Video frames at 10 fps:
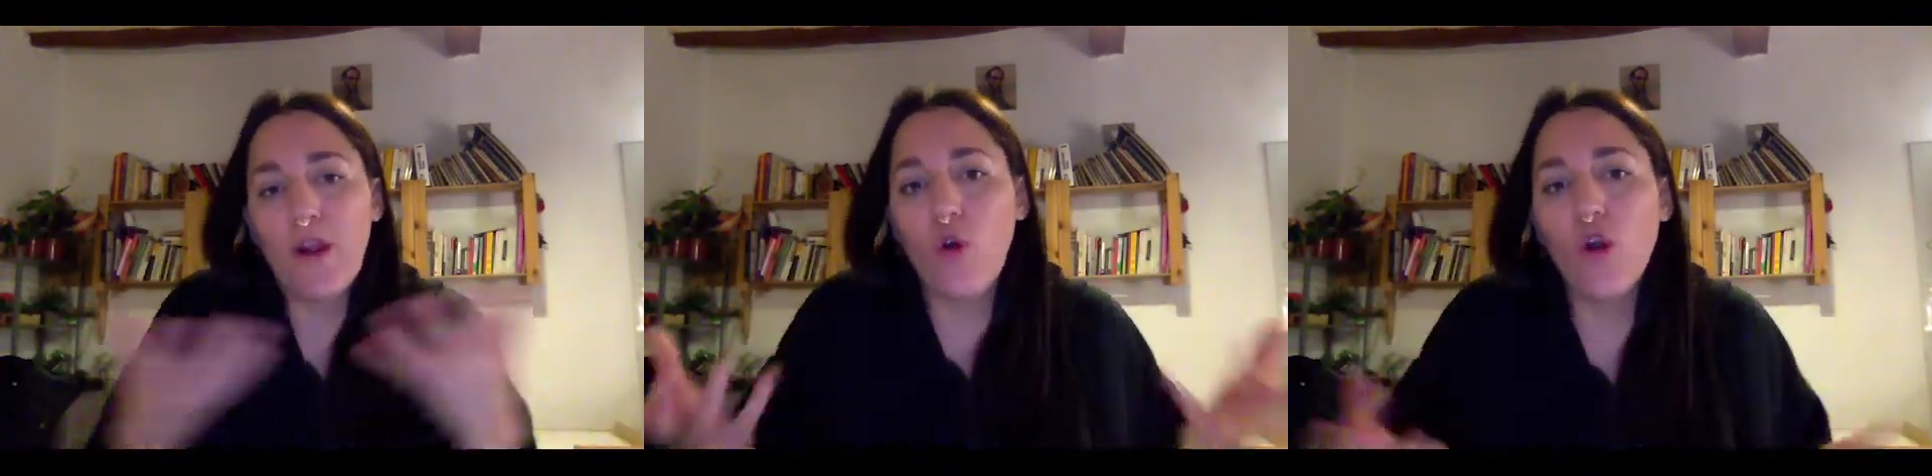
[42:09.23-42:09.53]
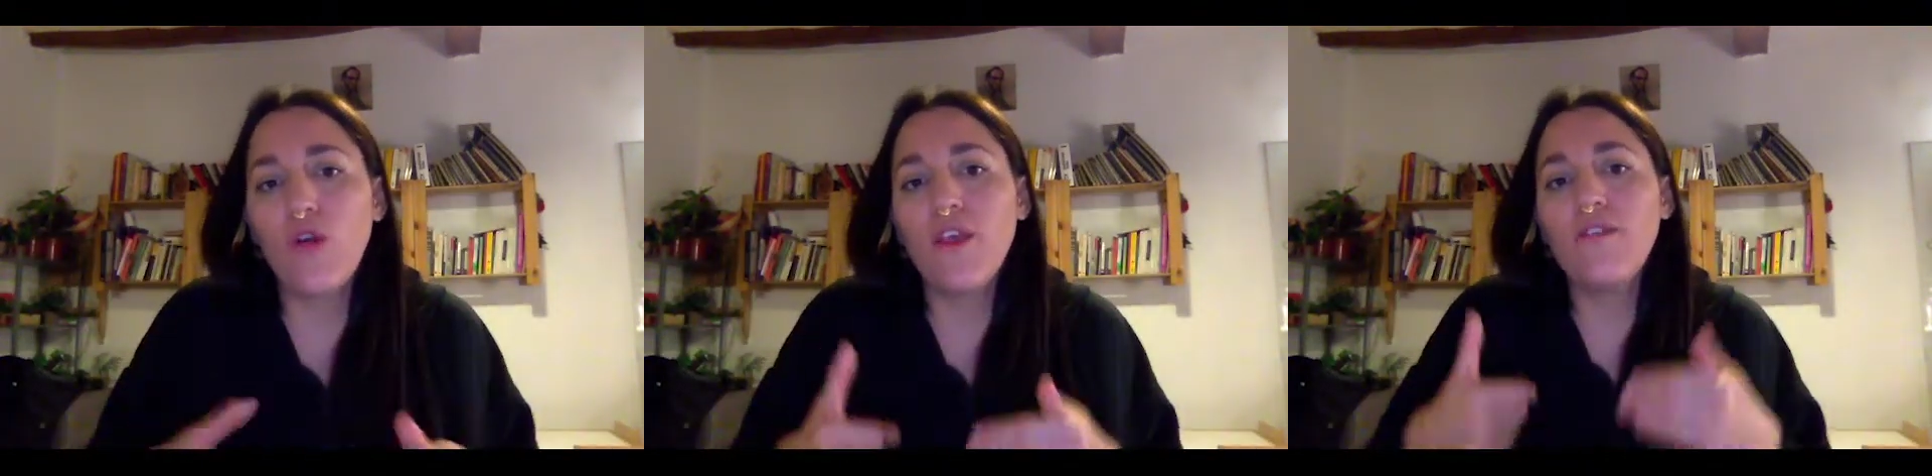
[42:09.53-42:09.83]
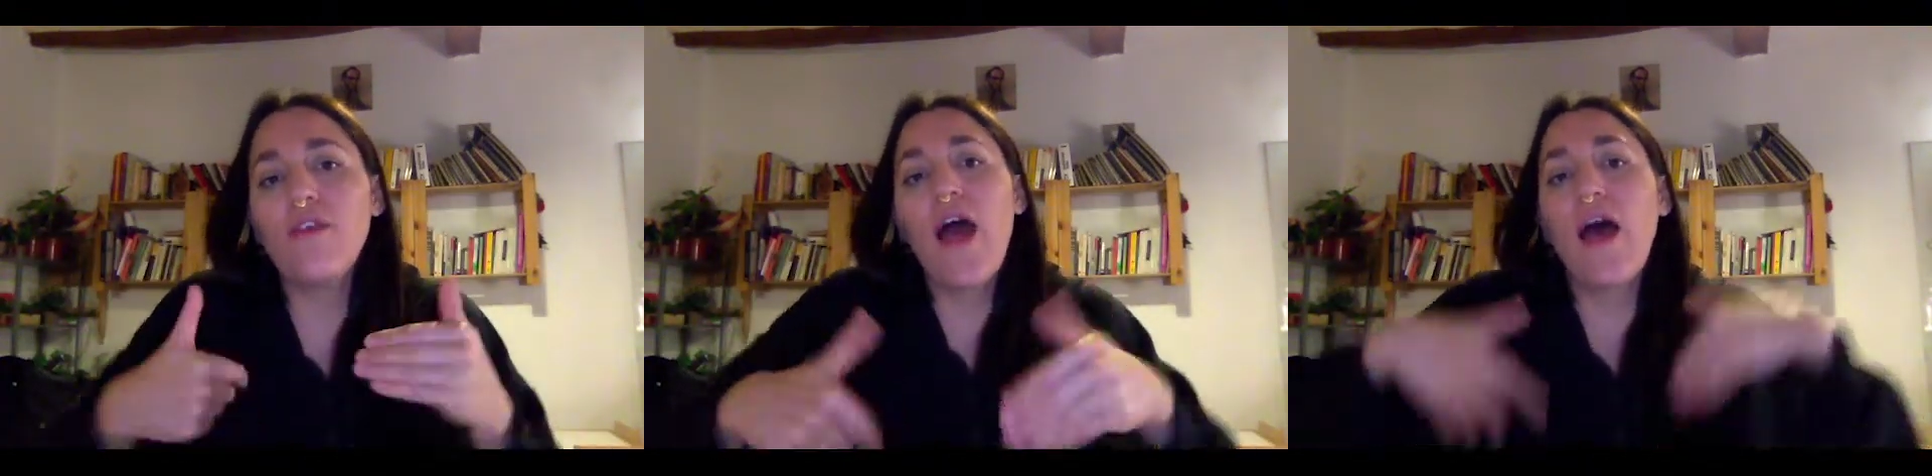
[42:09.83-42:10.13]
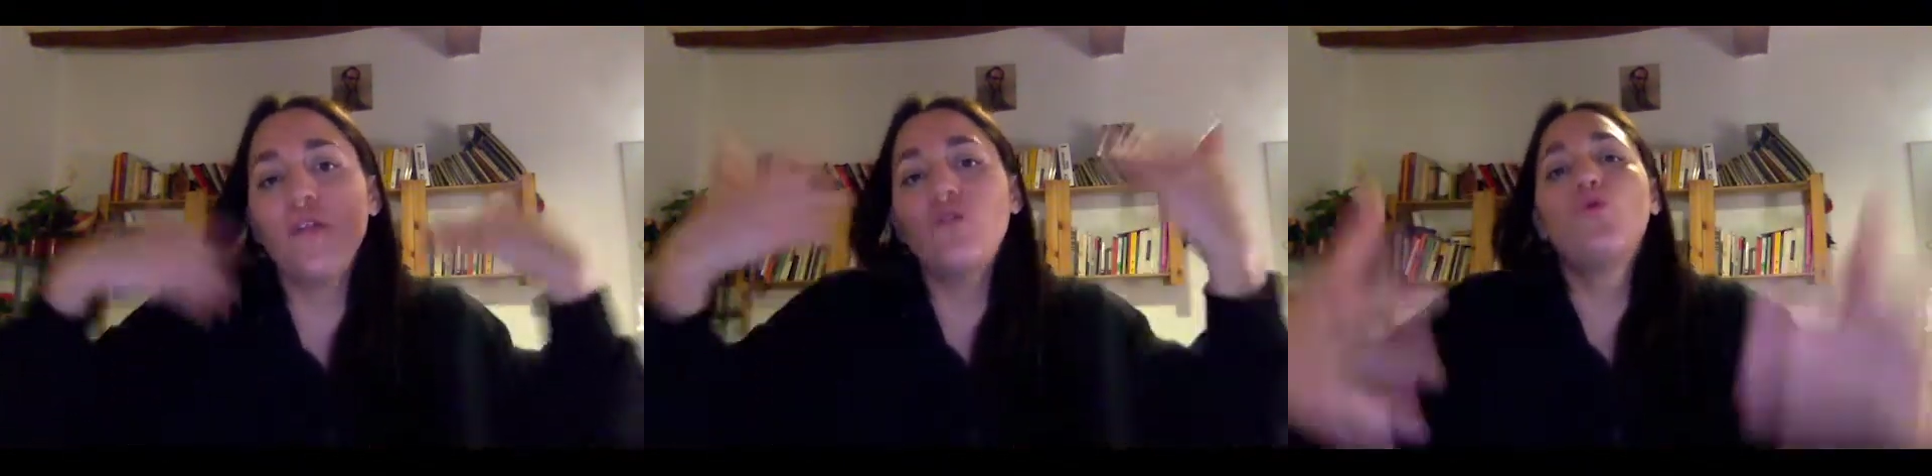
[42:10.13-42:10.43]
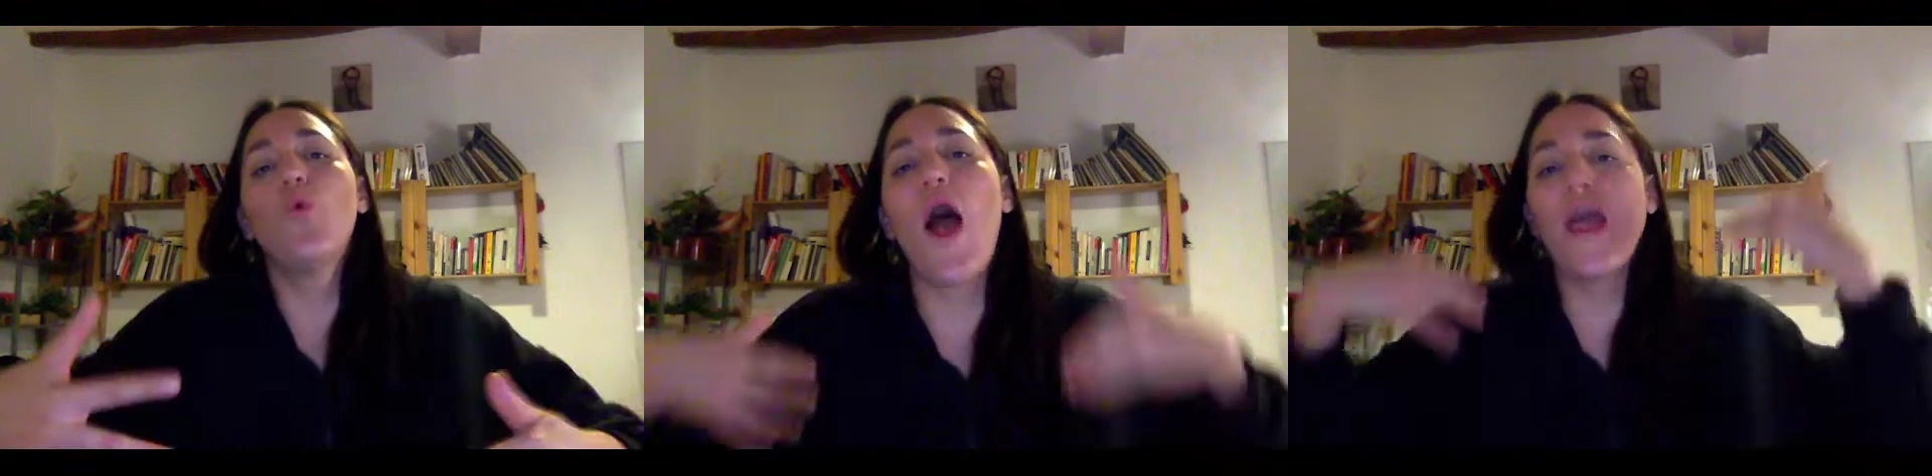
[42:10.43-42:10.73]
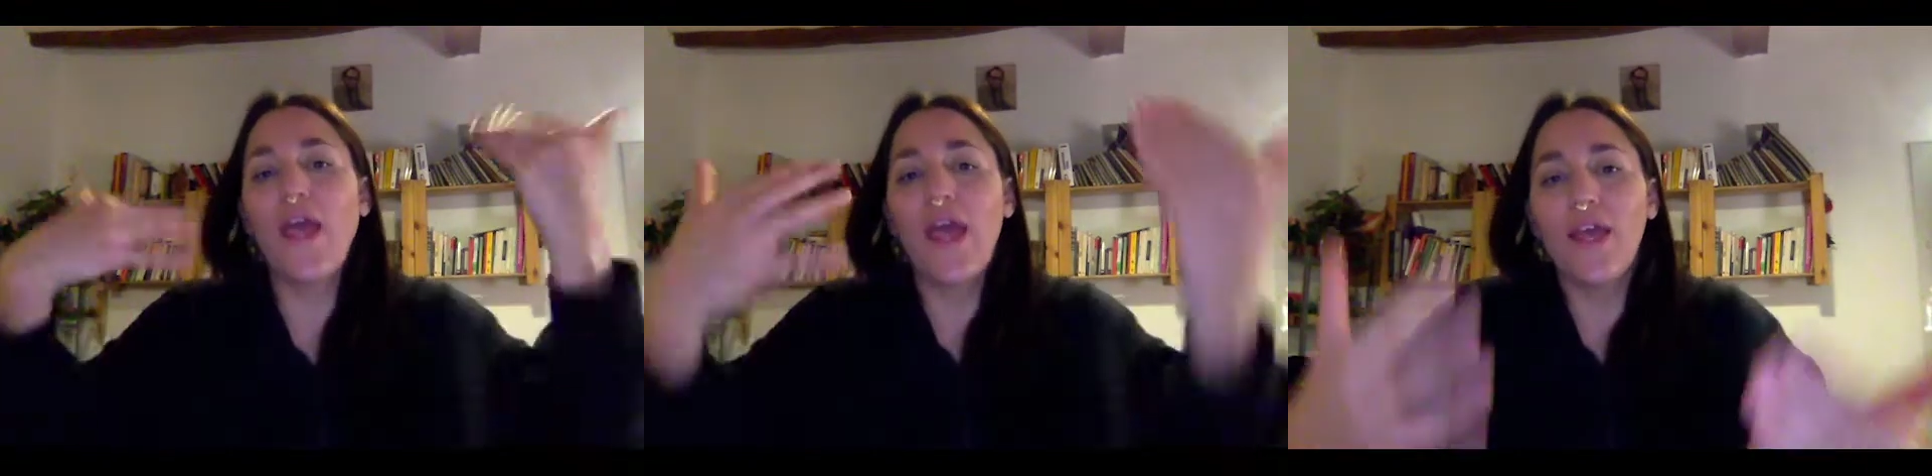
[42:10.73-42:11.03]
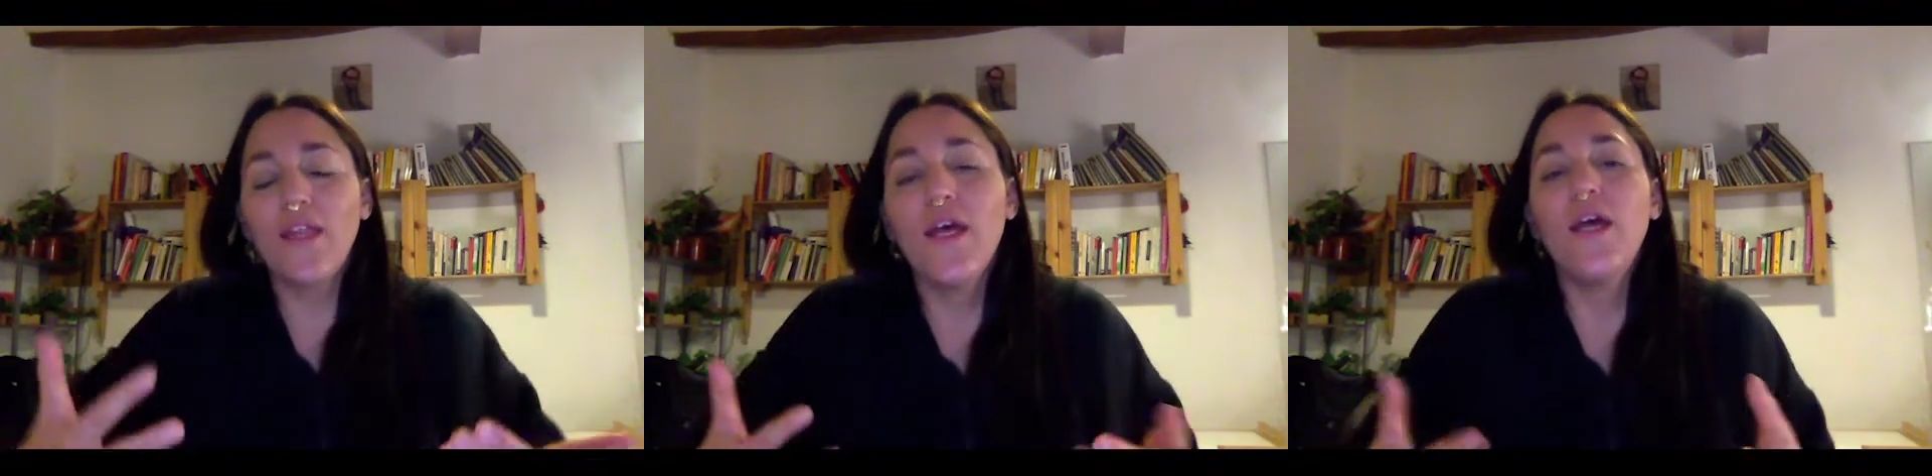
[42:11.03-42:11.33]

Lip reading: colonies, and to, again,